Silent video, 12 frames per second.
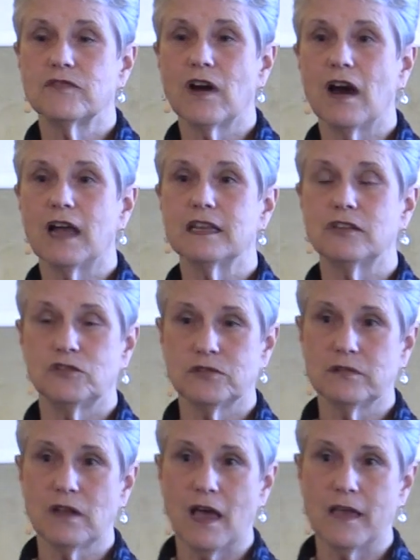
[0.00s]
of God in
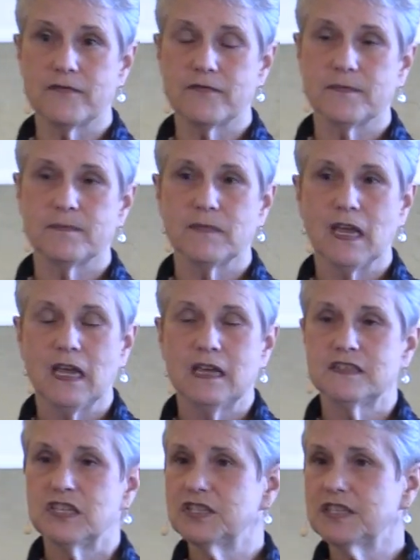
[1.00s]
your life.
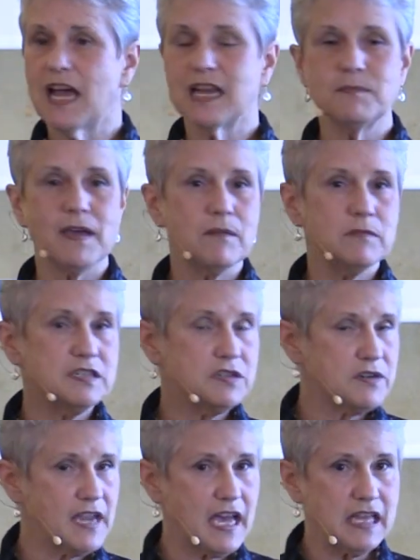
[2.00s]
So it's not about
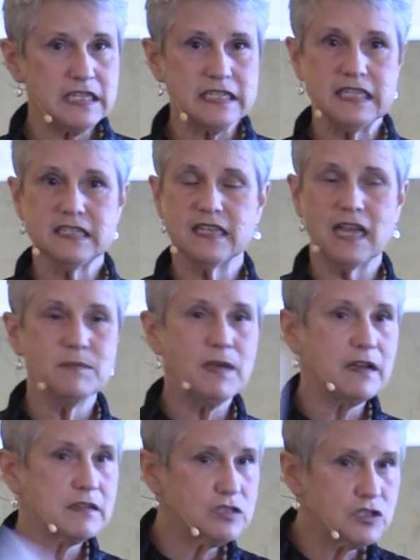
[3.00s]
materiality, it's not
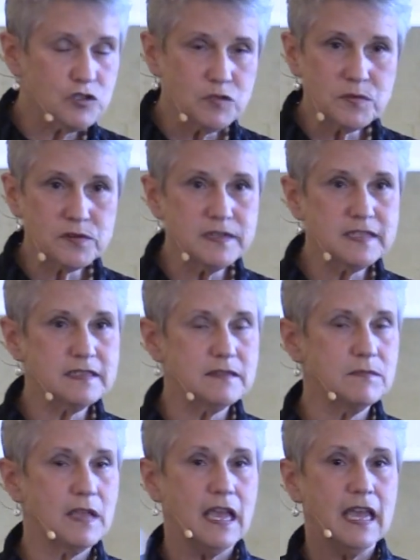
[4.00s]
about
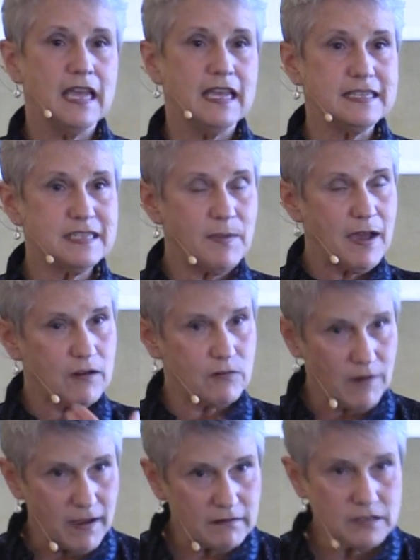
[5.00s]
consumerism. It's about
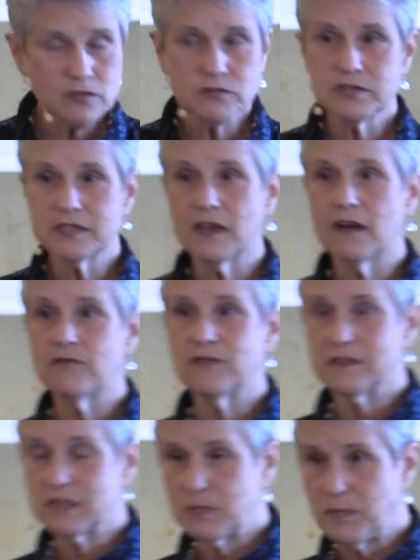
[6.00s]
grounding yourself
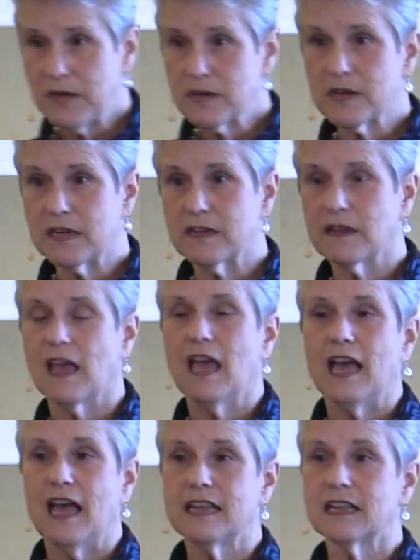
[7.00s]
in spirit
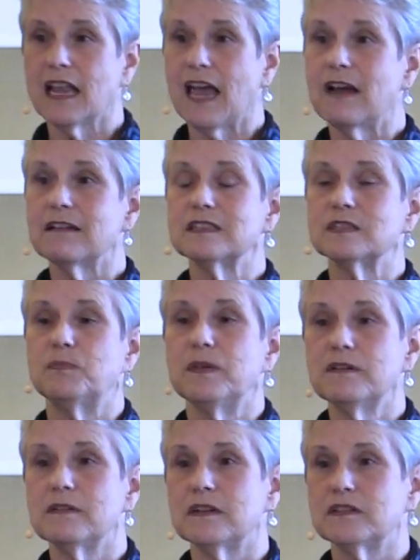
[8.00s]
and allowing
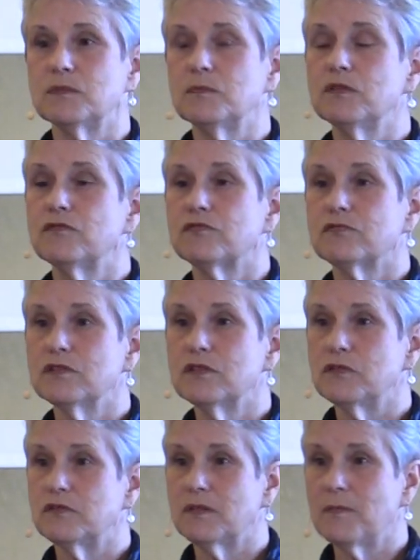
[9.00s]
spirit to move through
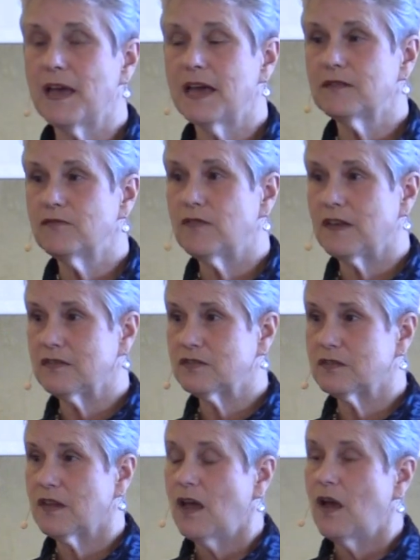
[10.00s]
you to
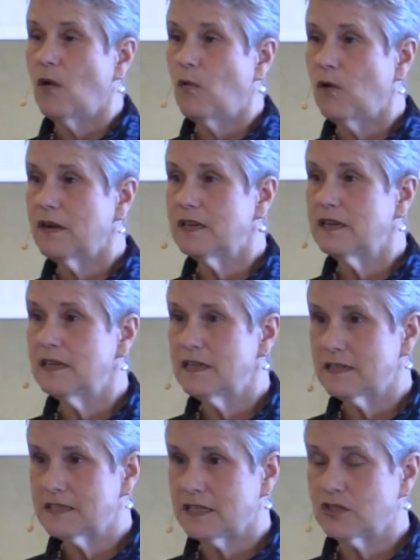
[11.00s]
manifest what it
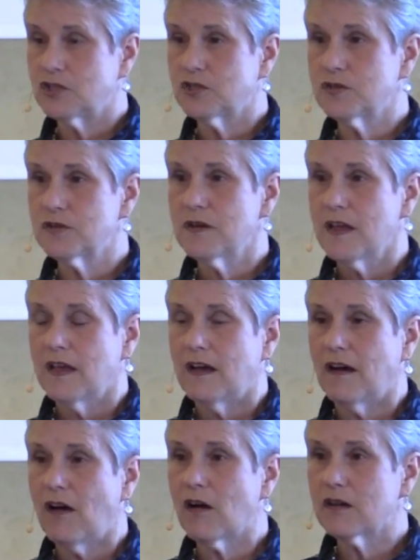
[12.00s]
is that your
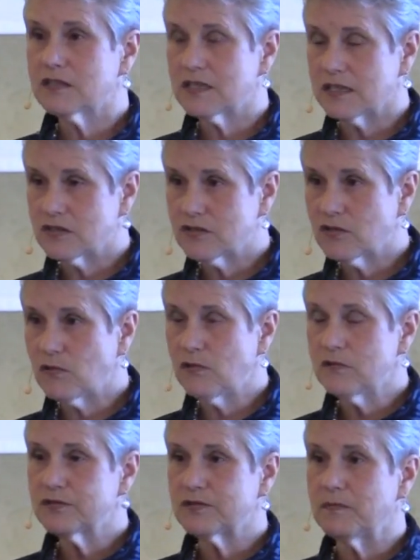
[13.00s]
heart's and
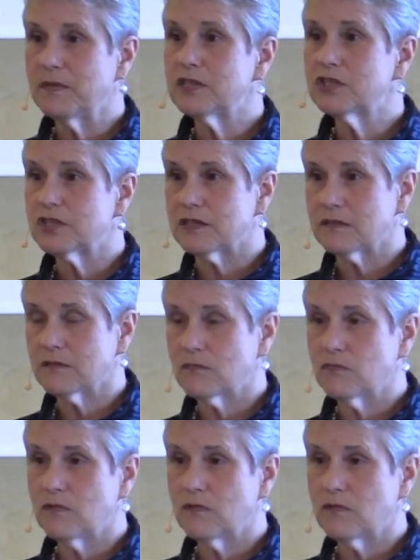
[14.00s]
soul's mission,